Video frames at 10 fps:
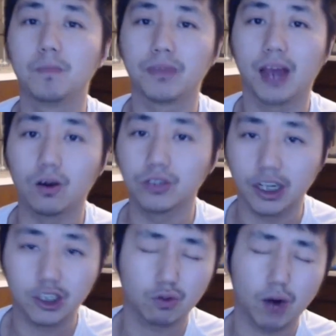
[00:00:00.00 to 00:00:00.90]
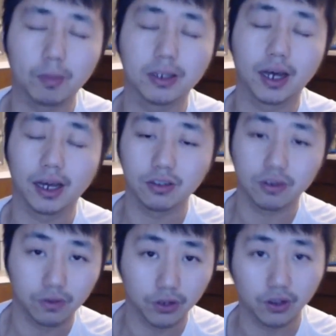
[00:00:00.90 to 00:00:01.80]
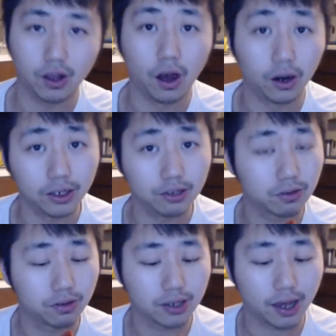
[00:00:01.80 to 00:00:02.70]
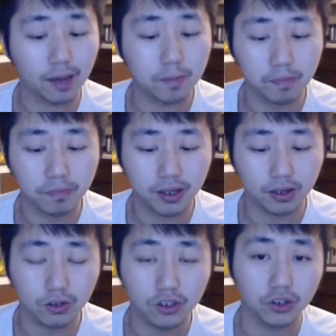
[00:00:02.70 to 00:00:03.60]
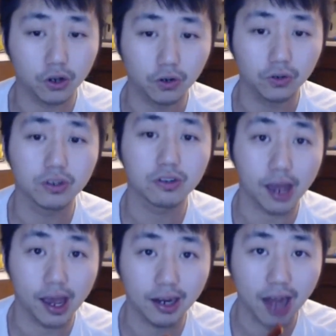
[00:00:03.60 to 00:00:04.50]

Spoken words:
I was like traumatized for the longest time. It was so sad.